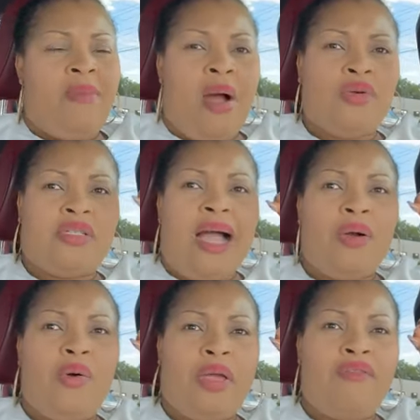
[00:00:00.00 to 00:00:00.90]
Grandma will
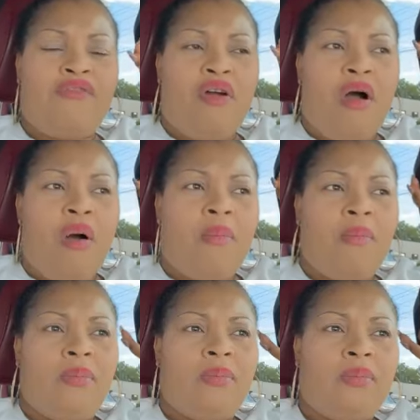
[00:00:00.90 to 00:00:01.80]
start cooking from
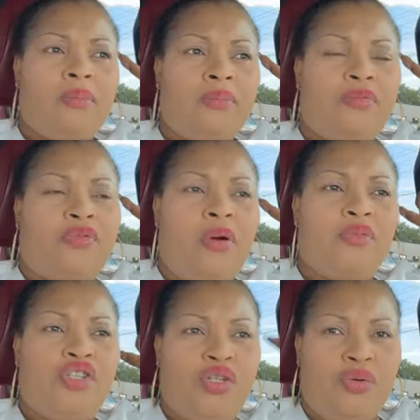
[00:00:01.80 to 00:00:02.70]

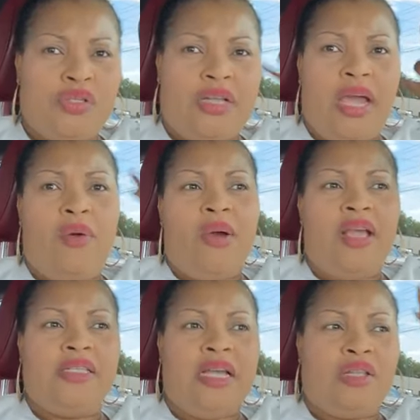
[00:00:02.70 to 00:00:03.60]
Tuesday,
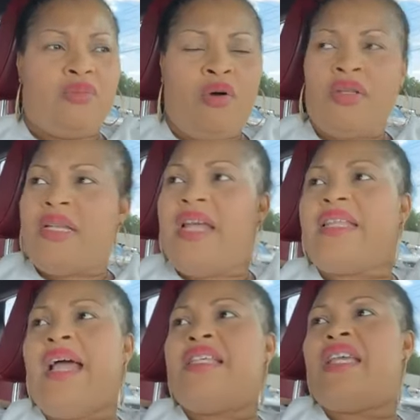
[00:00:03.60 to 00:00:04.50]
Wednesday. Mostly
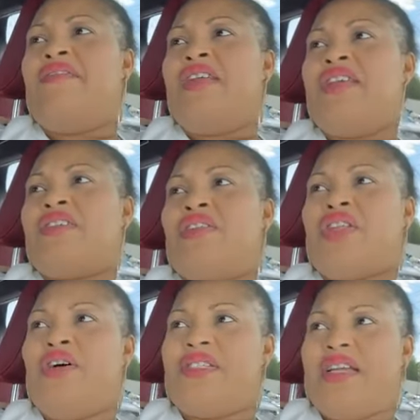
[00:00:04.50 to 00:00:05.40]
Thanksgiving is
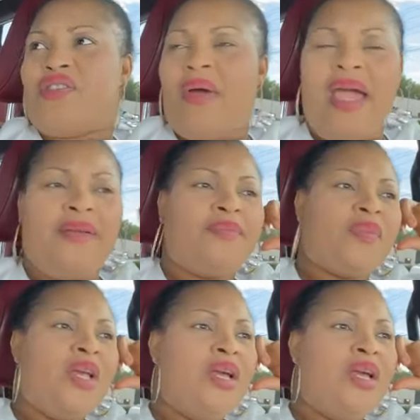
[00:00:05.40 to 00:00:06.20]
on Thursdays, right?